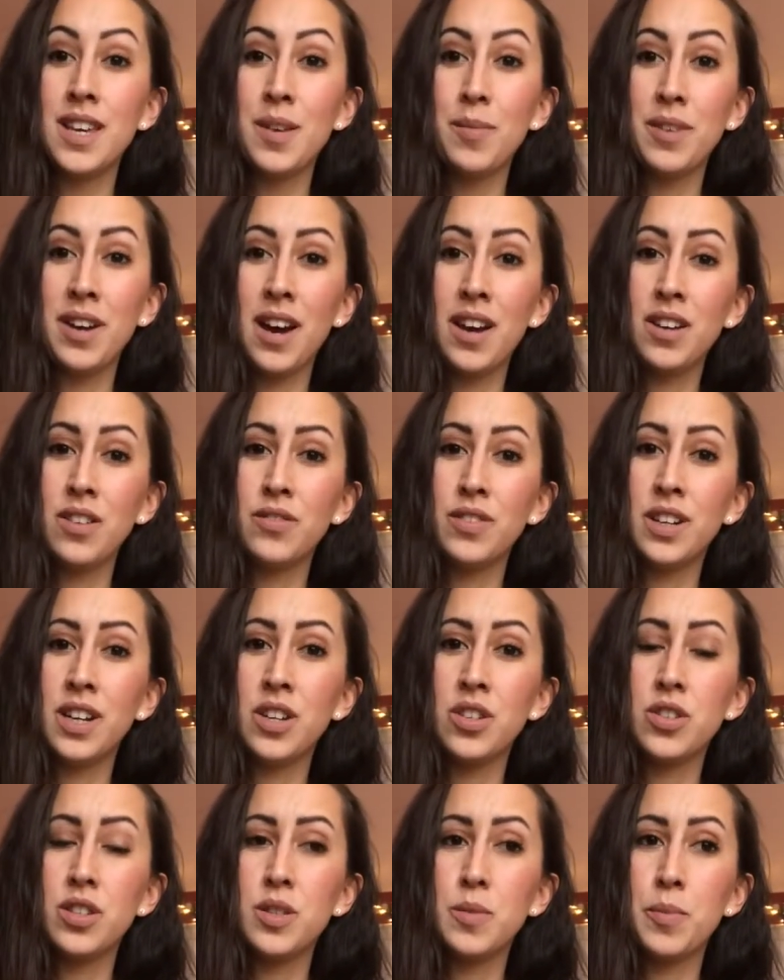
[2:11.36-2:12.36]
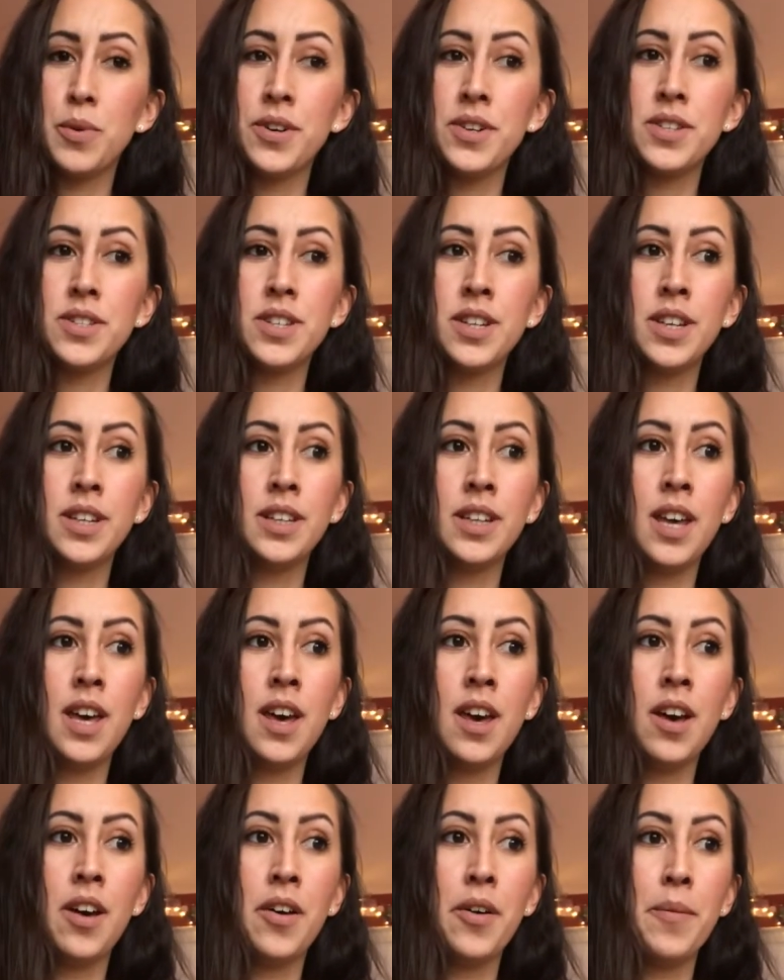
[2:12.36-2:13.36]
I am kind of an anxious person,
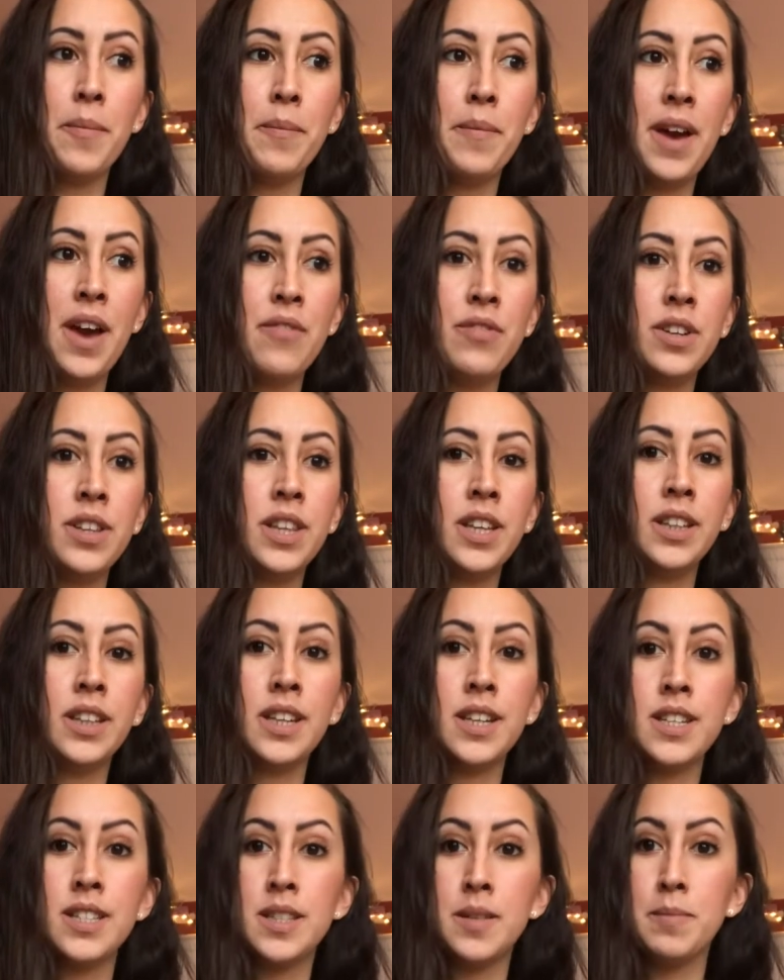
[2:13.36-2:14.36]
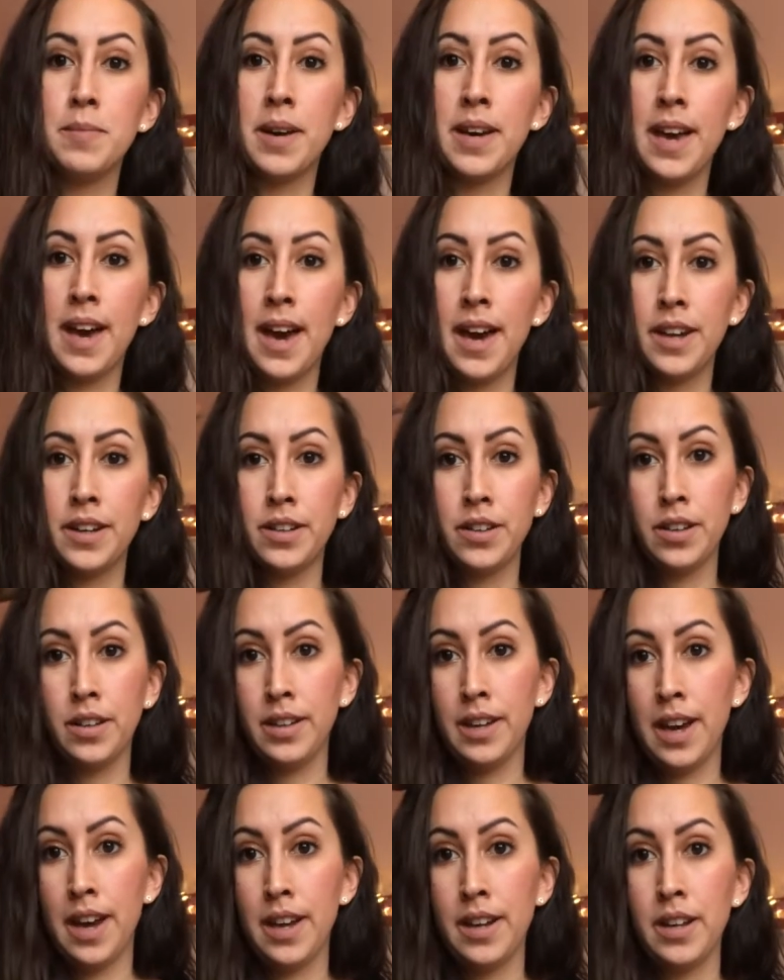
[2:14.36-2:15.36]
everything that is in my head could
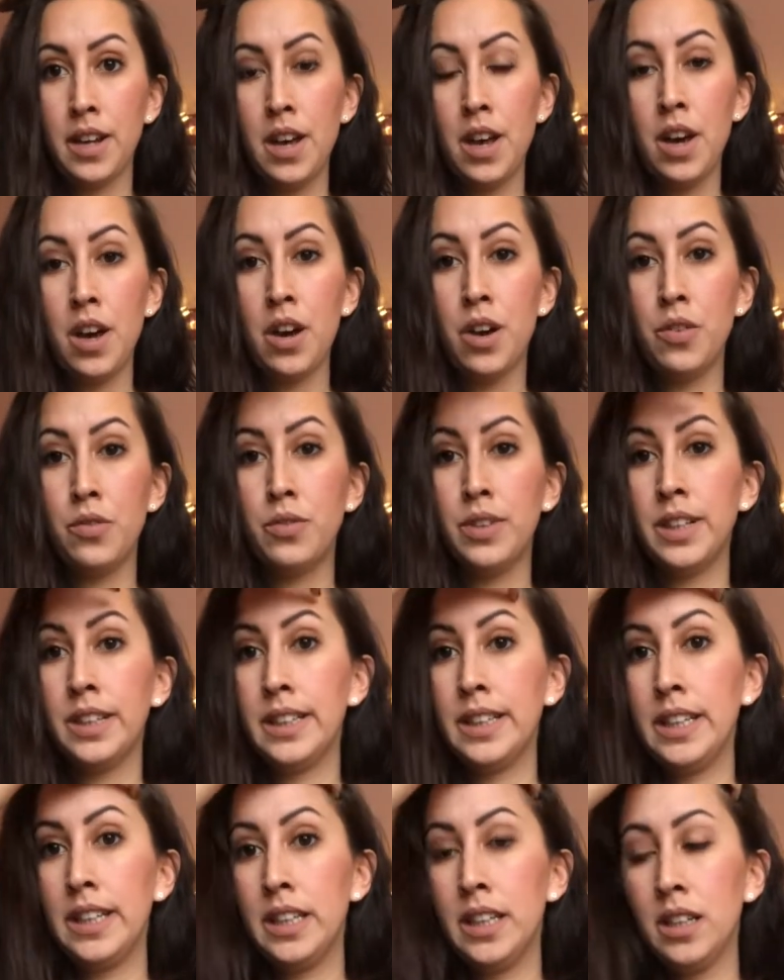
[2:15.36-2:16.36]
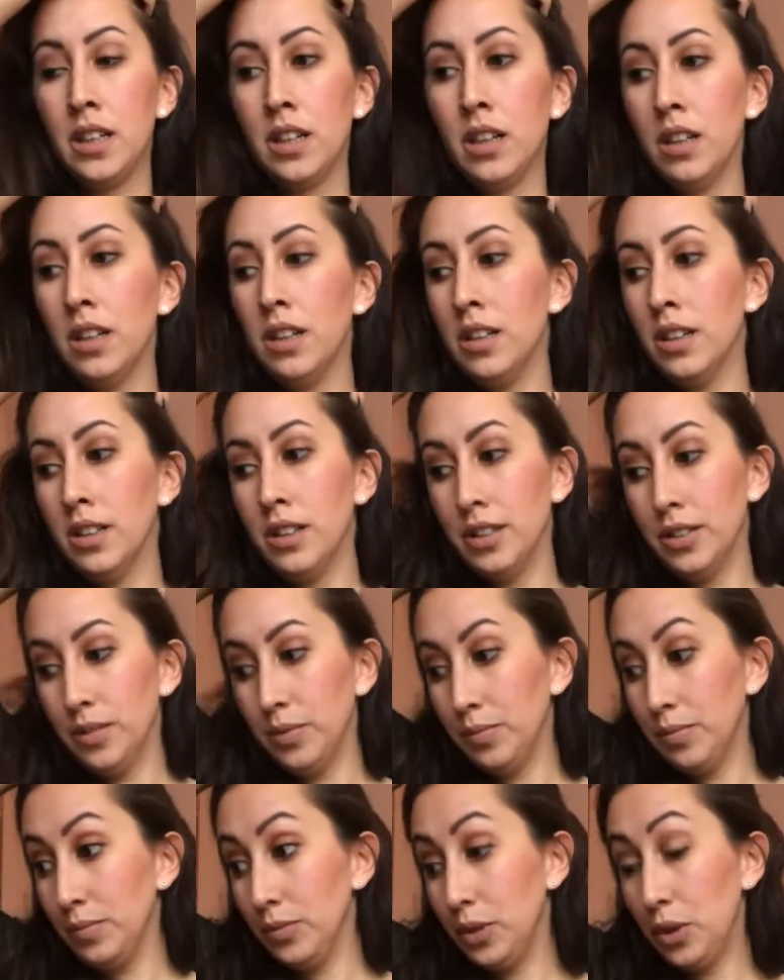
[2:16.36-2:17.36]
get really
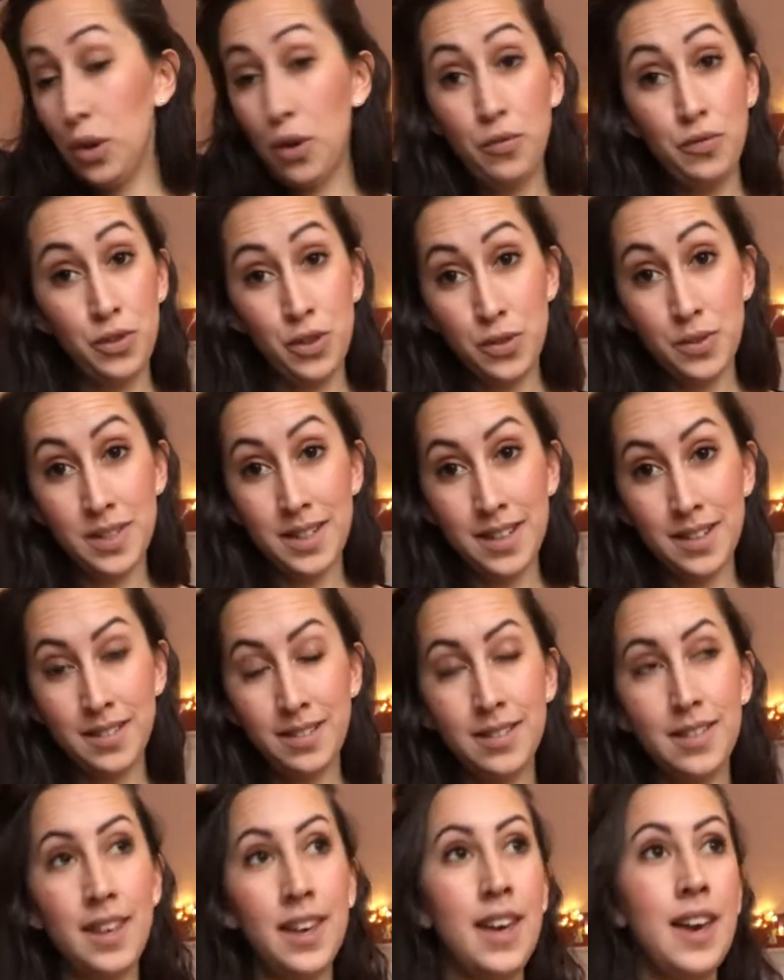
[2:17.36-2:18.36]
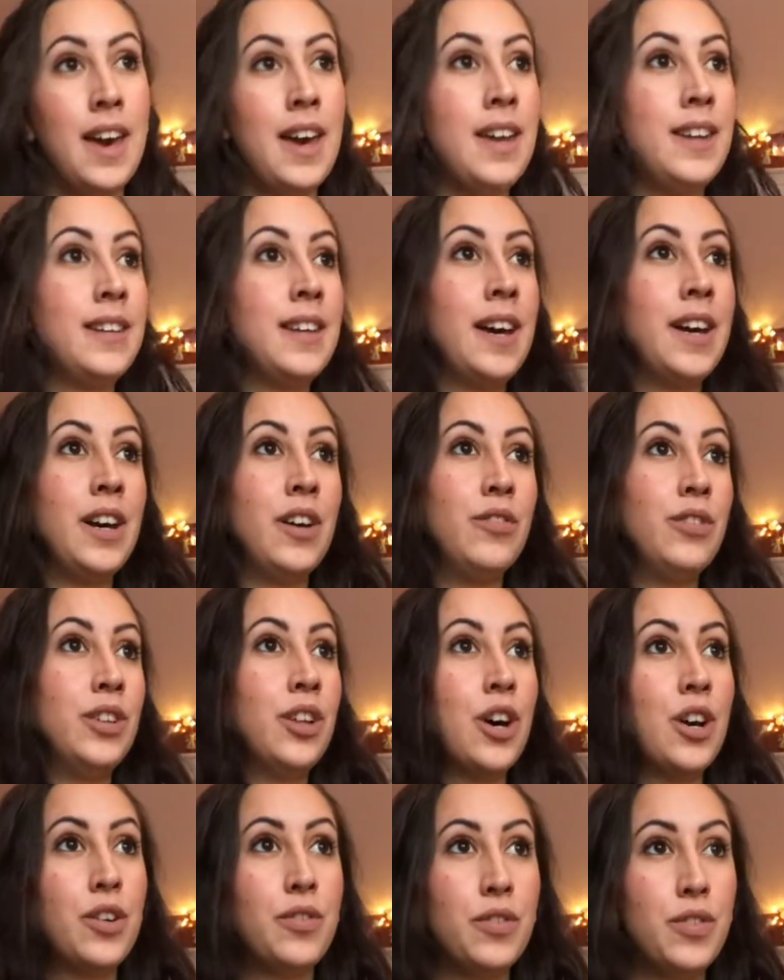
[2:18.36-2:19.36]
confusing, and I have a
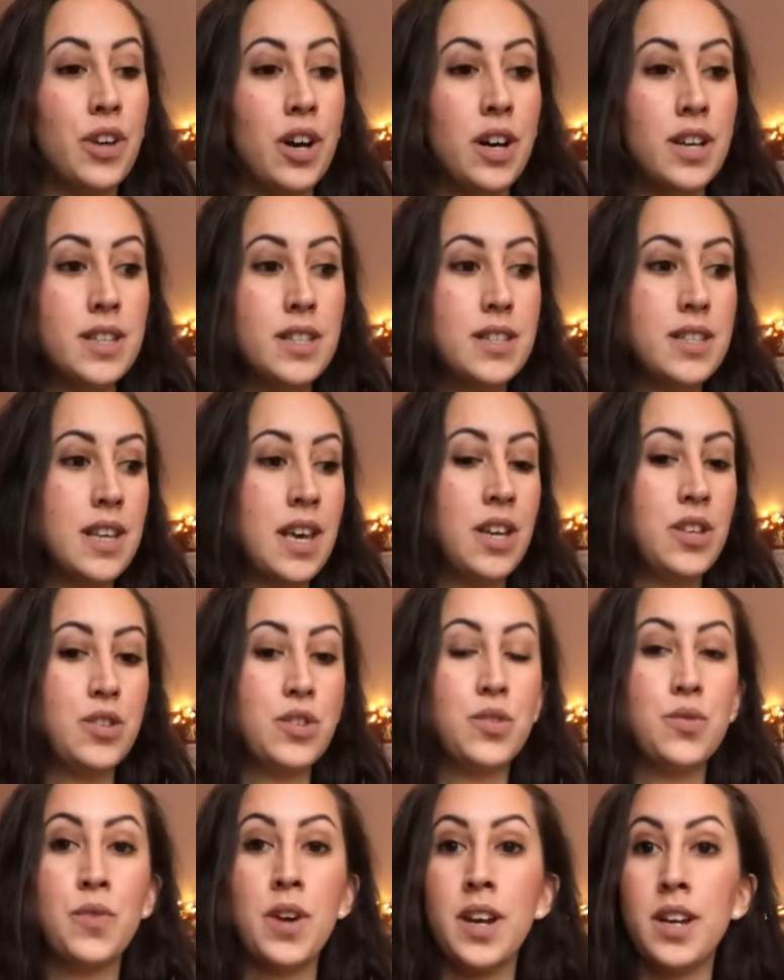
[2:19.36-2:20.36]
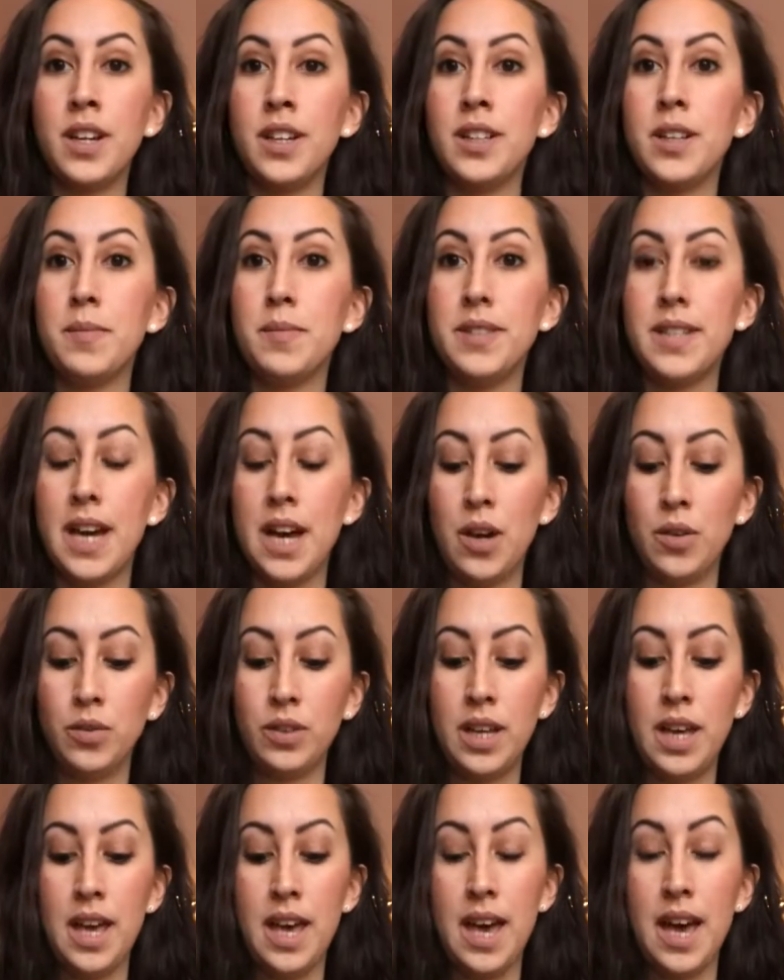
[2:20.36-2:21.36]
lot of thoughts, and just writing them down
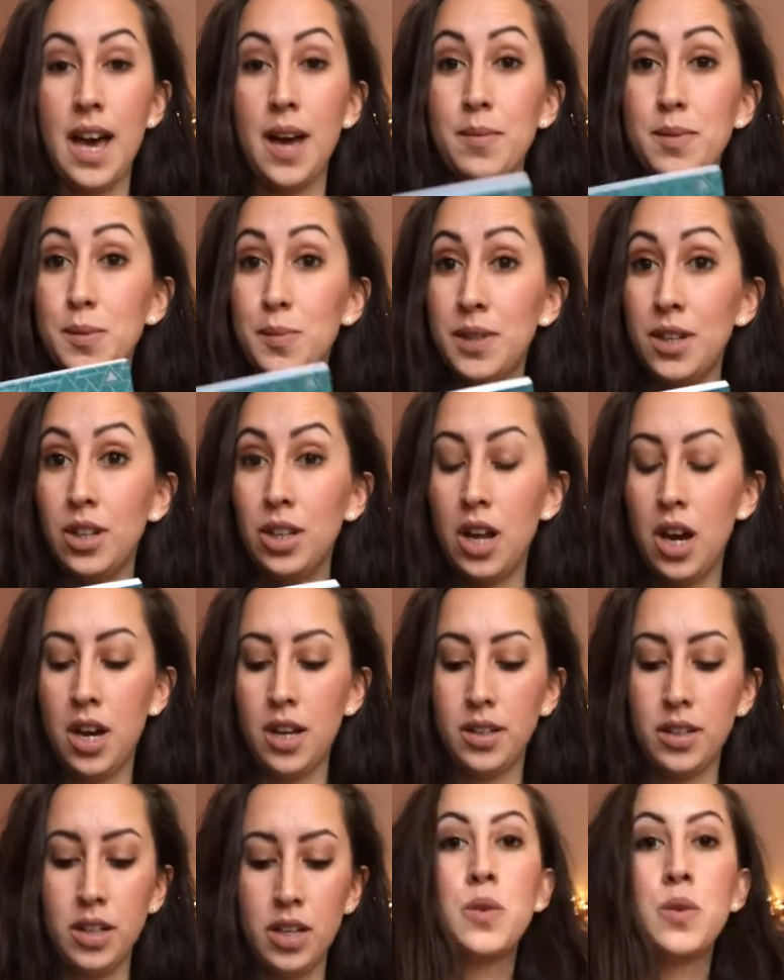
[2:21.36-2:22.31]
helps me a lot.